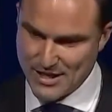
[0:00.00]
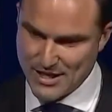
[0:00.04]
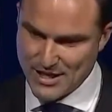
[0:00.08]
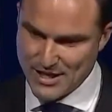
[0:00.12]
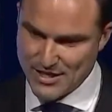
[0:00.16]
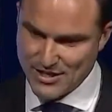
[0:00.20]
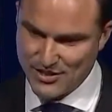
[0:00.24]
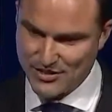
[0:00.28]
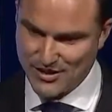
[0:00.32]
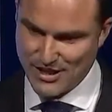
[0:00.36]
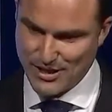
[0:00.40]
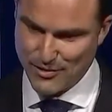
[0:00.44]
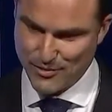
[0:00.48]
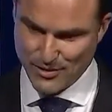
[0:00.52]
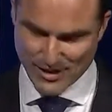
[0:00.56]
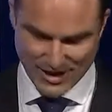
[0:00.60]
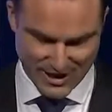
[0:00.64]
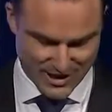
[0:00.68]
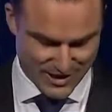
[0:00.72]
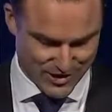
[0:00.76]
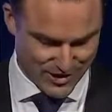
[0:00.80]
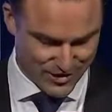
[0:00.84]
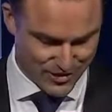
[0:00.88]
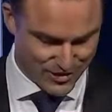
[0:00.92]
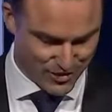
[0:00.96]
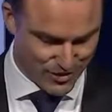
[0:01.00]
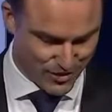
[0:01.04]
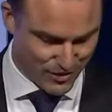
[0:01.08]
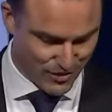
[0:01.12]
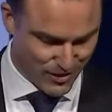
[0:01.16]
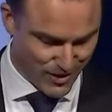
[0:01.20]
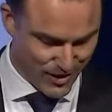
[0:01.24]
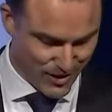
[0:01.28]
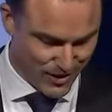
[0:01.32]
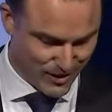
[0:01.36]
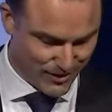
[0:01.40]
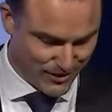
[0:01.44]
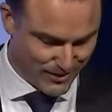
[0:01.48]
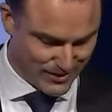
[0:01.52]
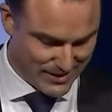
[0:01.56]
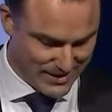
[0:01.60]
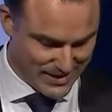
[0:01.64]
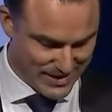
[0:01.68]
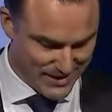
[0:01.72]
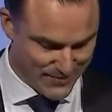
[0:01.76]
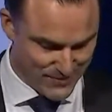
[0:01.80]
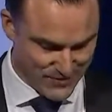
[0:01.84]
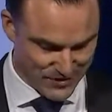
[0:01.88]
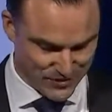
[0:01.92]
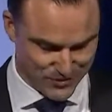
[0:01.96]
This irrigation trial
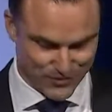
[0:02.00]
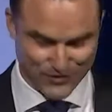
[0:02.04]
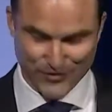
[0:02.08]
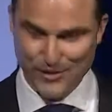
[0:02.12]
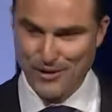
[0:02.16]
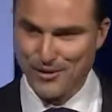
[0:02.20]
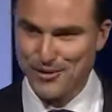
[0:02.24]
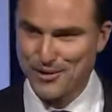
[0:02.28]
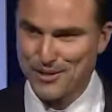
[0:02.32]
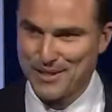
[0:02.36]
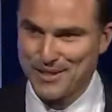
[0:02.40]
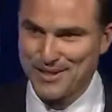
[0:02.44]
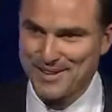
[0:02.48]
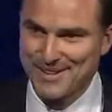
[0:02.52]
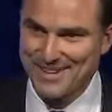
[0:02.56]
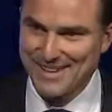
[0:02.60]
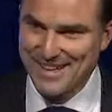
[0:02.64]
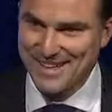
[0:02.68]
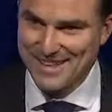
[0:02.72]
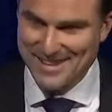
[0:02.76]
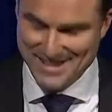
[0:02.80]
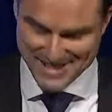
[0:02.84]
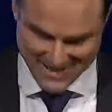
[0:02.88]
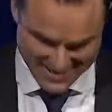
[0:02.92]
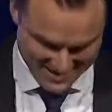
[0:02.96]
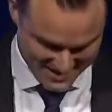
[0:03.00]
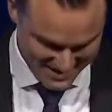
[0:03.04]
is very unique.